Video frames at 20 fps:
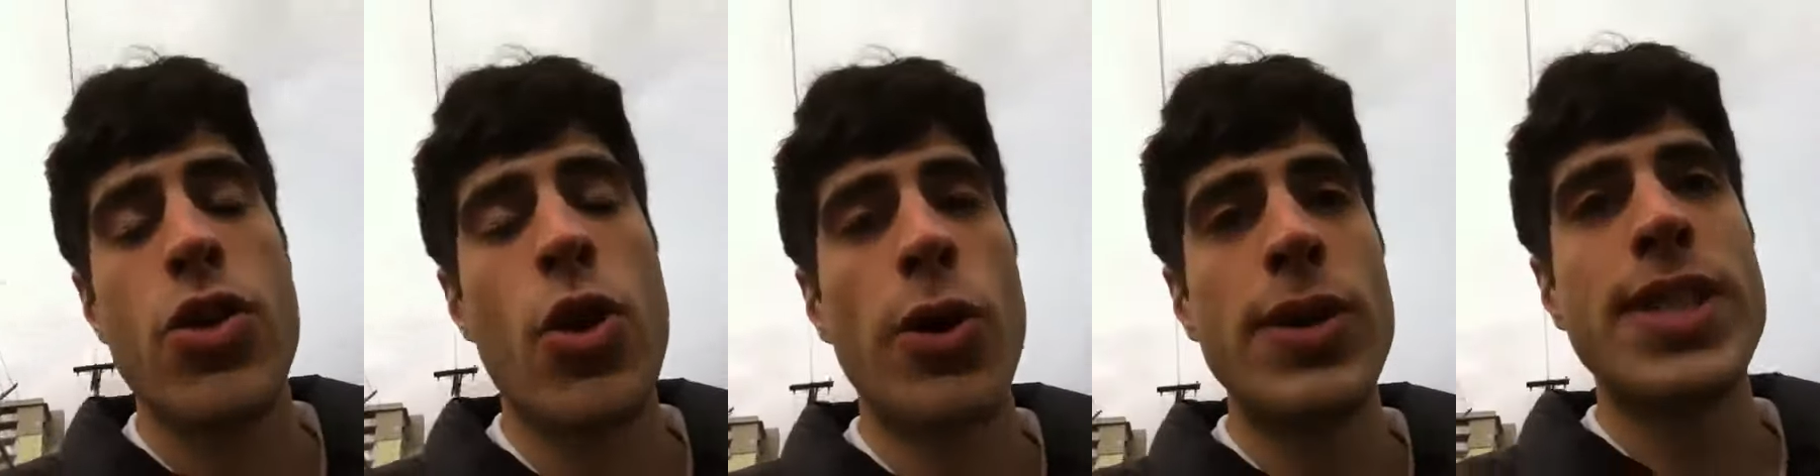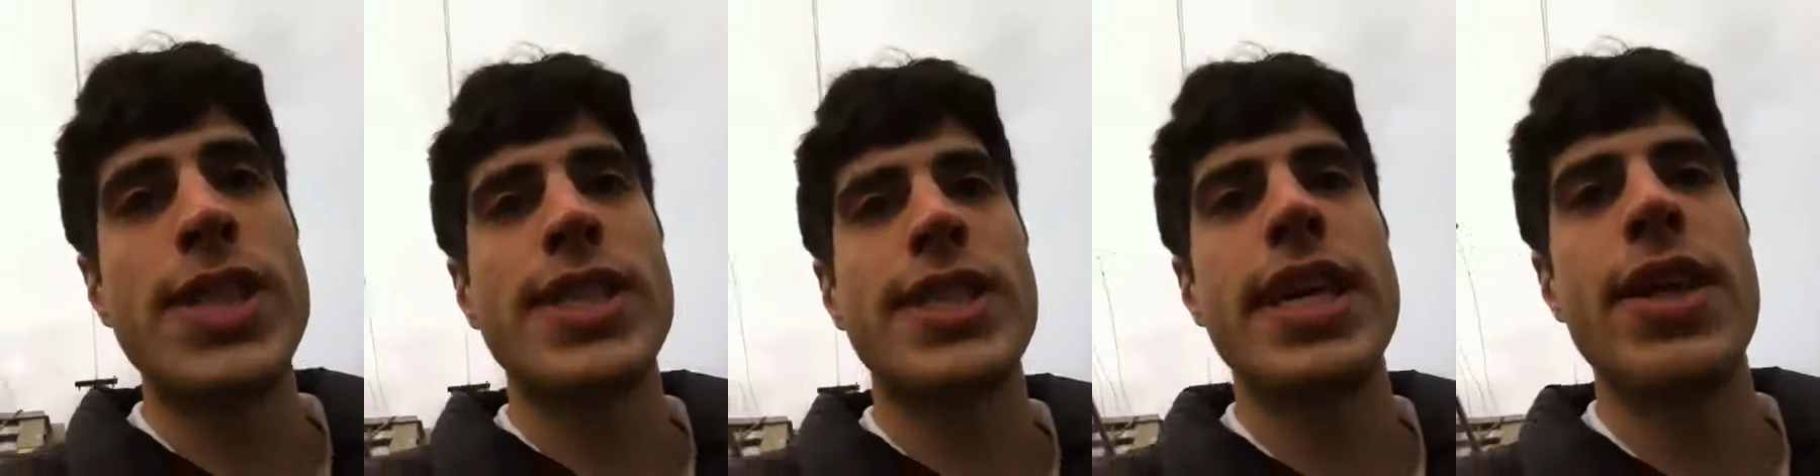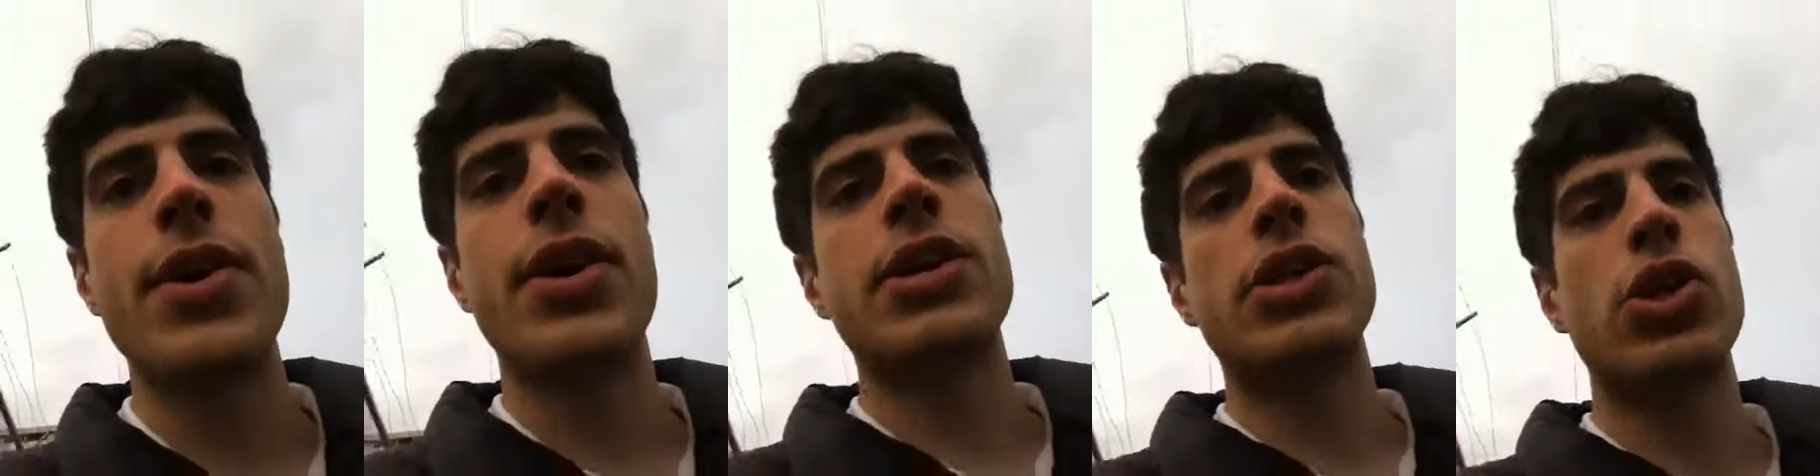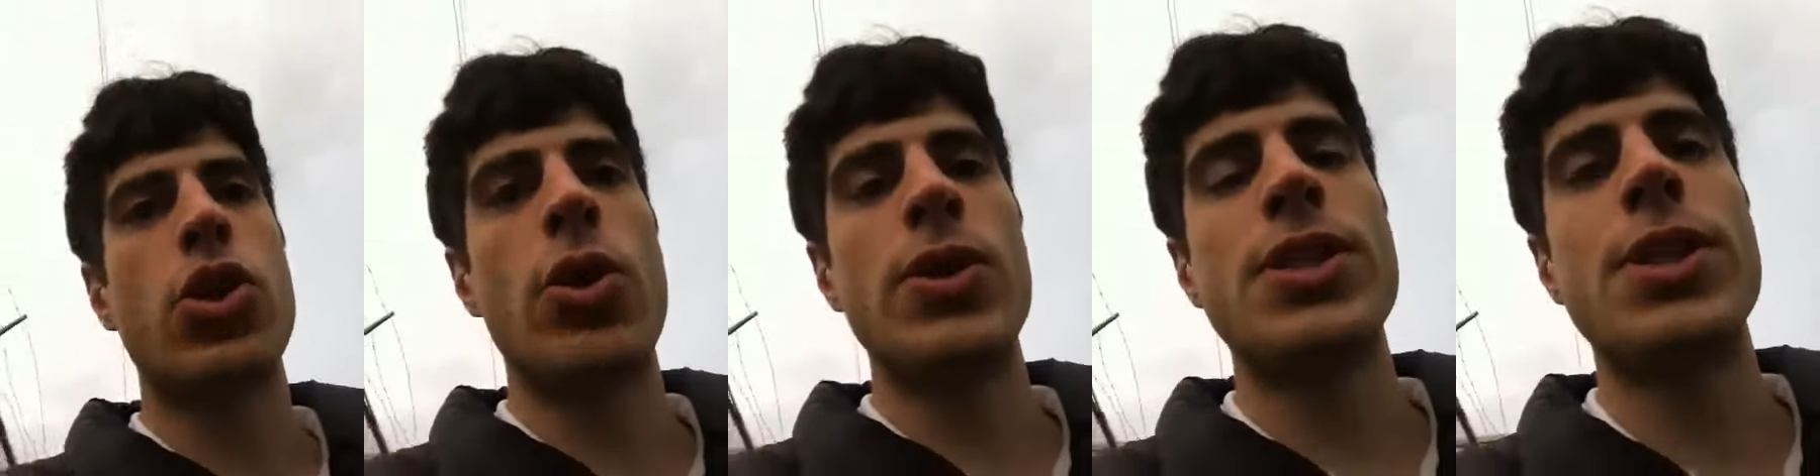those that say the
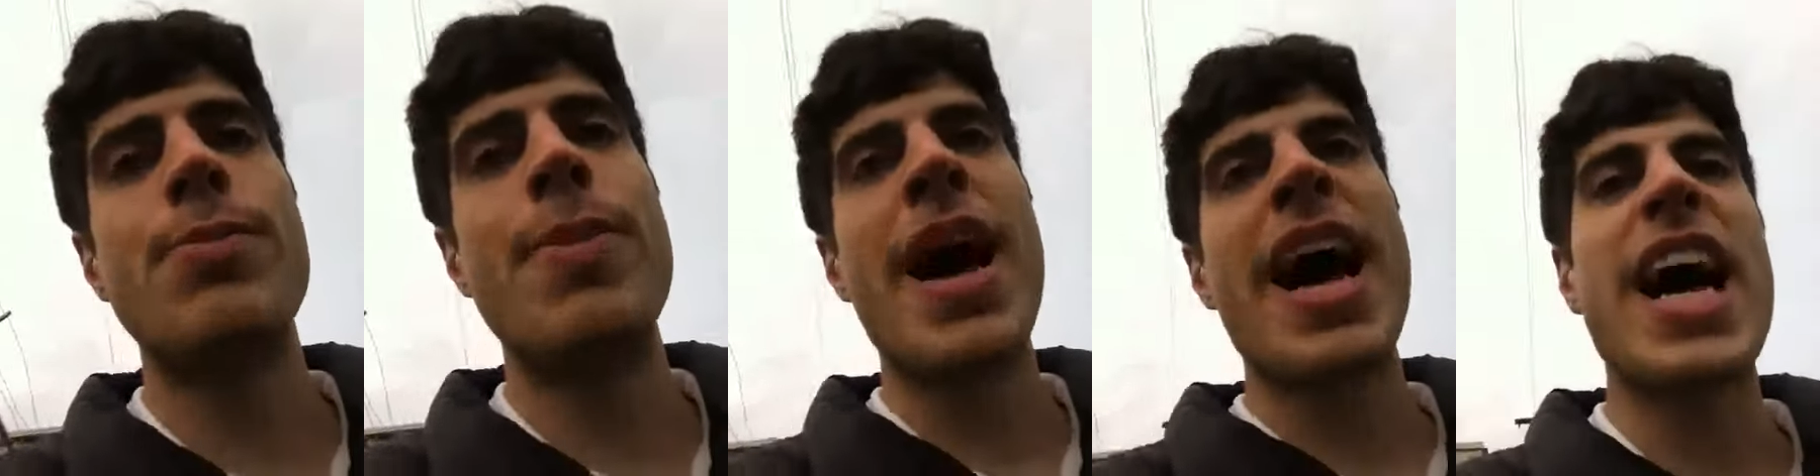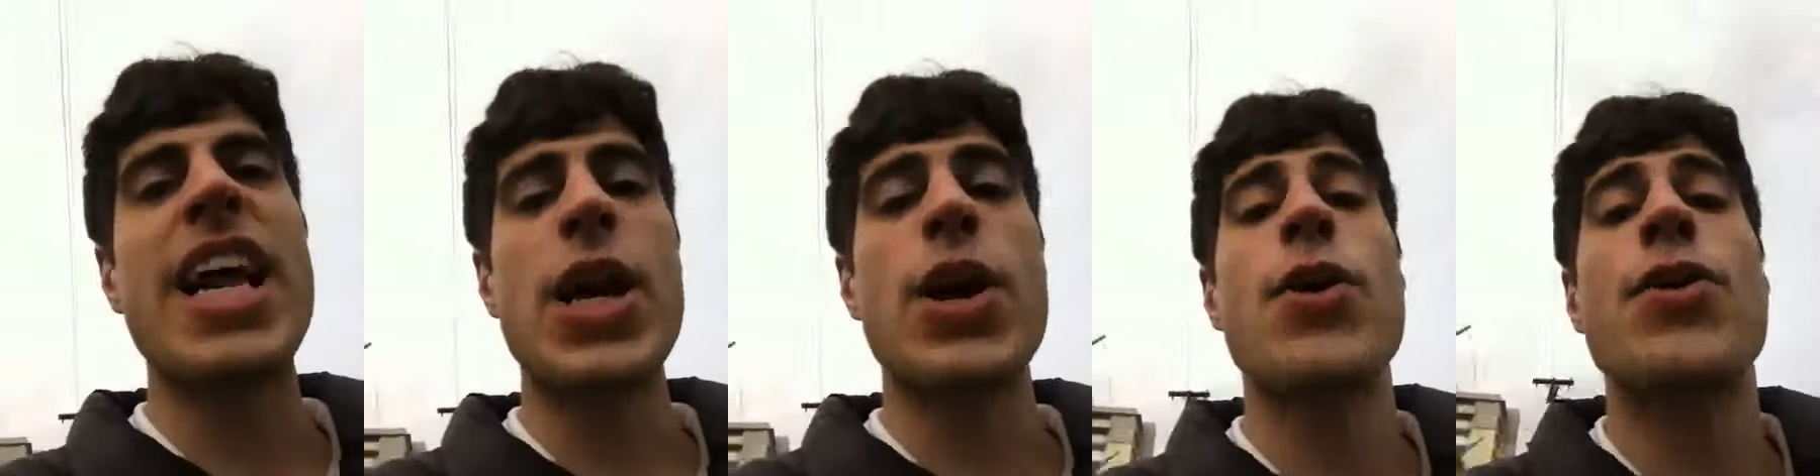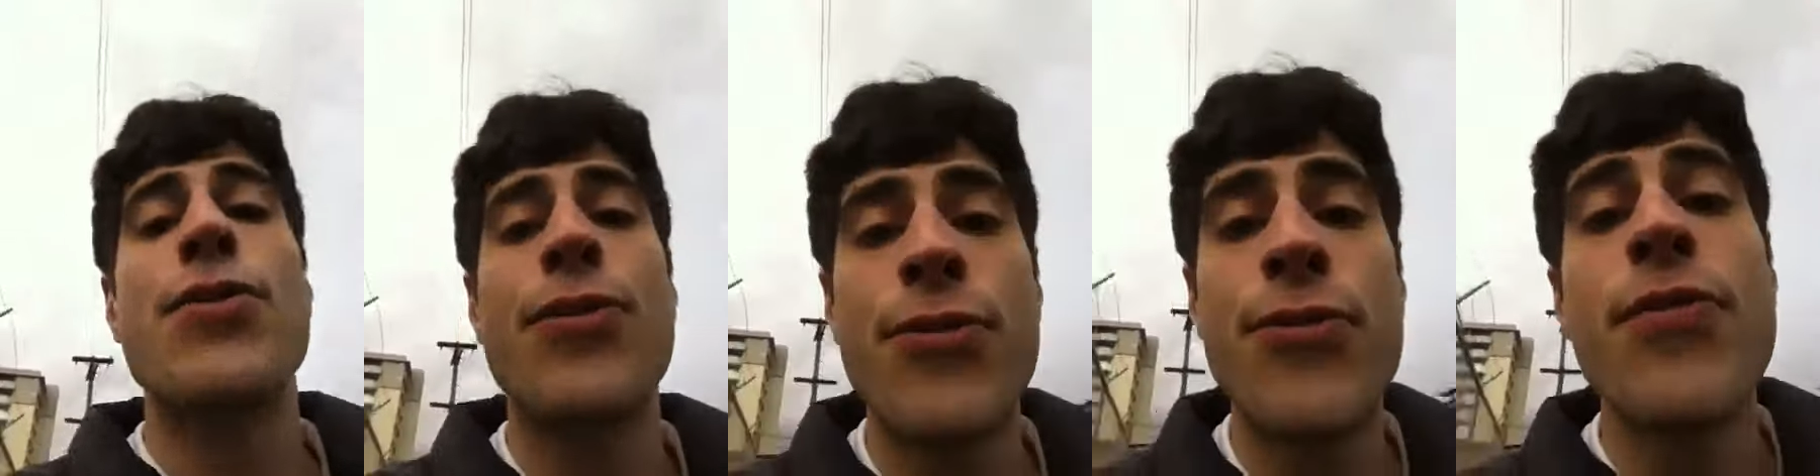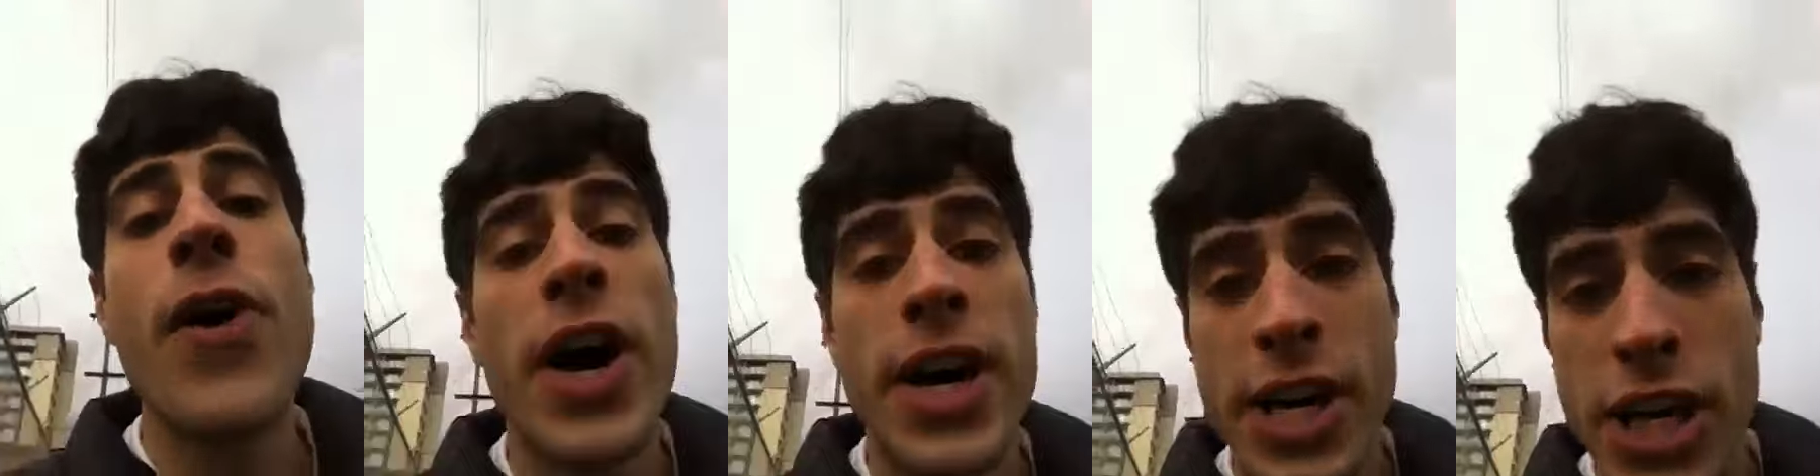controls are bad,
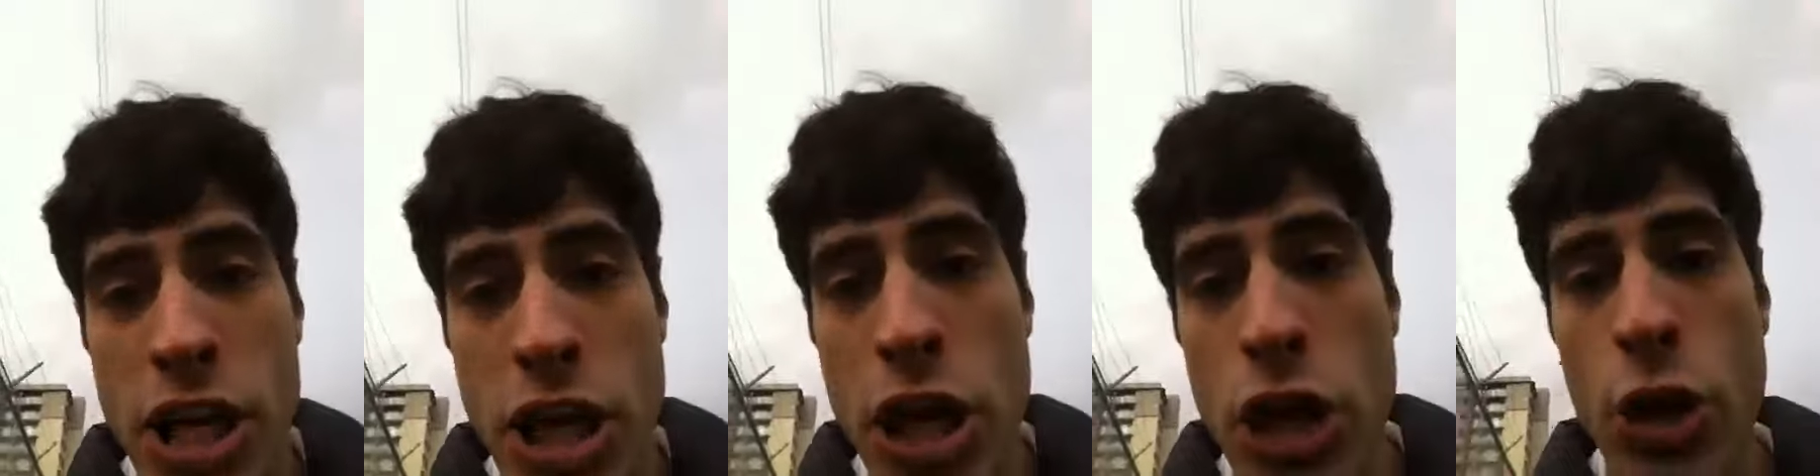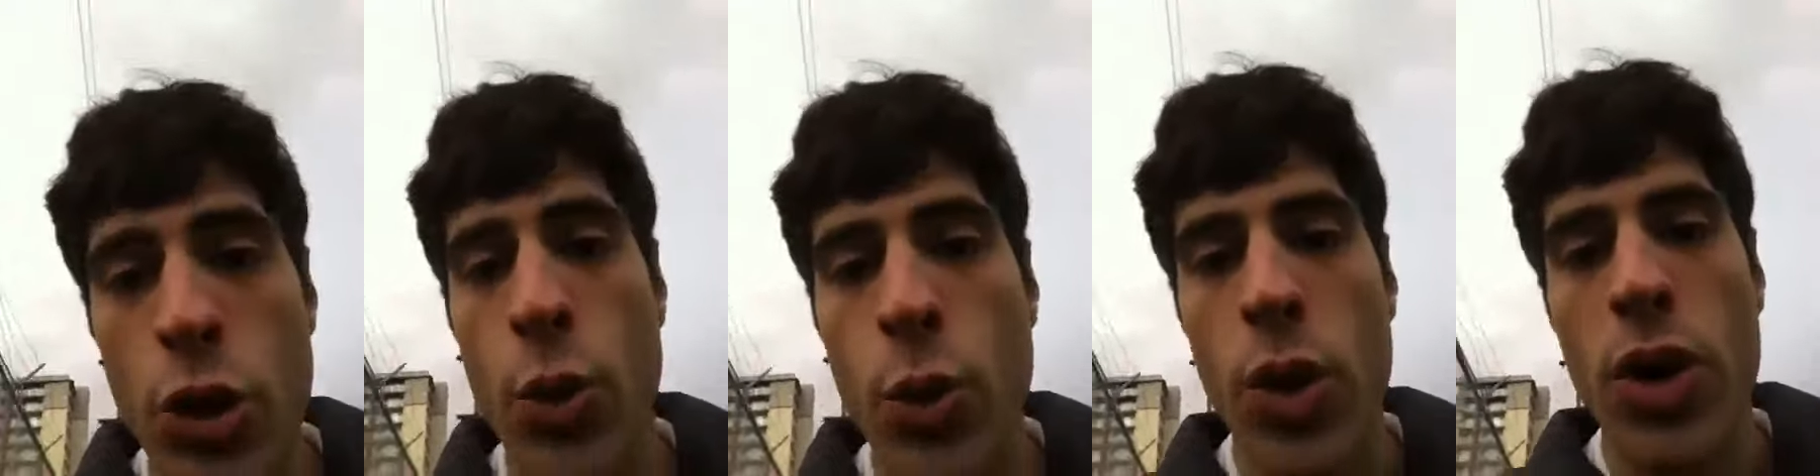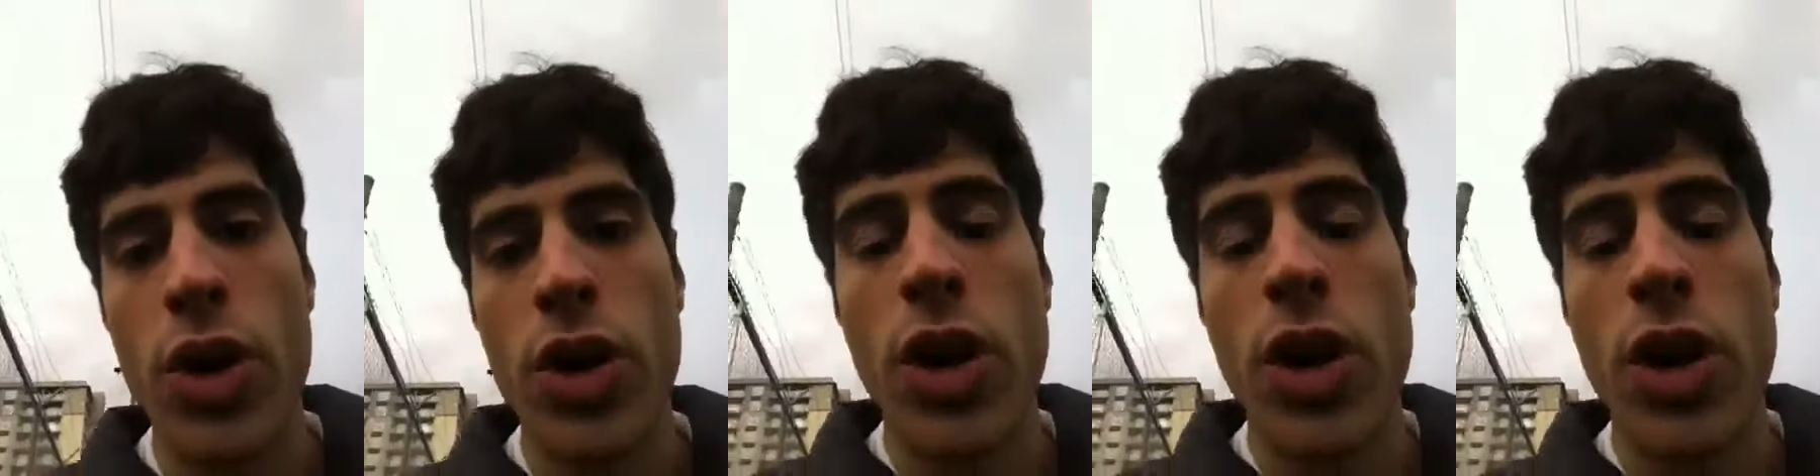fuck you.